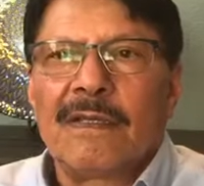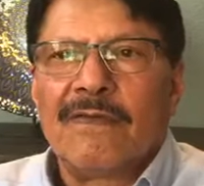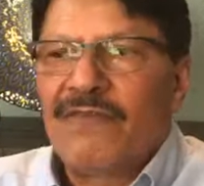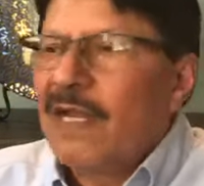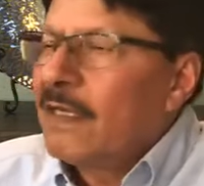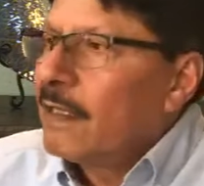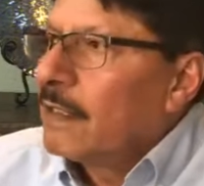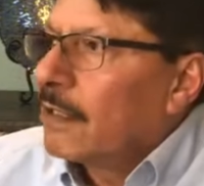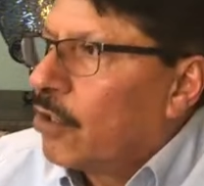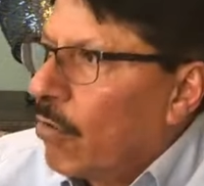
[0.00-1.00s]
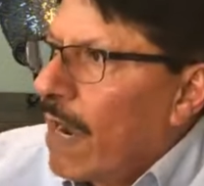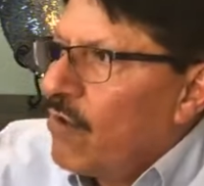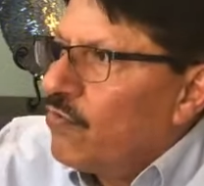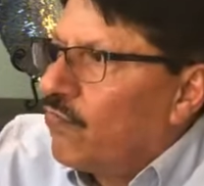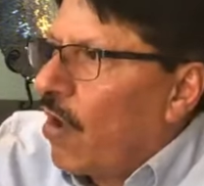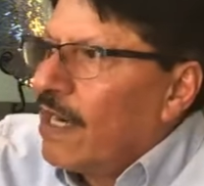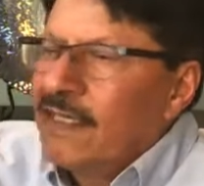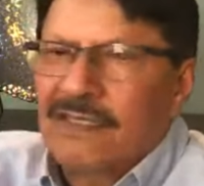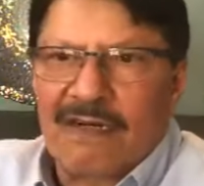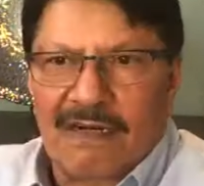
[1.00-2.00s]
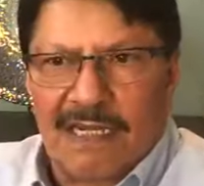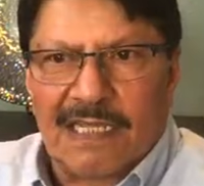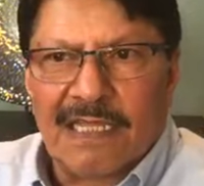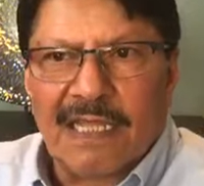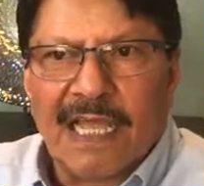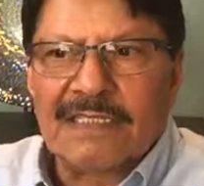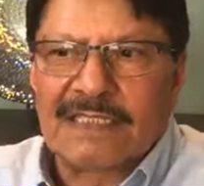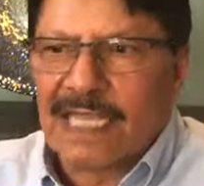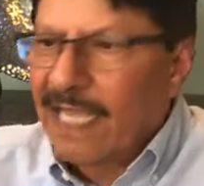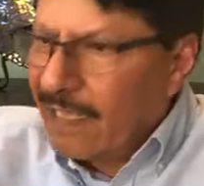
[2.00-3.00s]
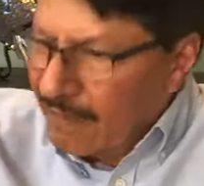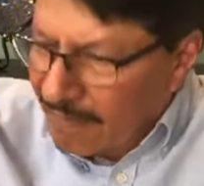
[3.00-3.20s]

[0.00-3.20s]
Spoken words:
will go out voluntarily and say,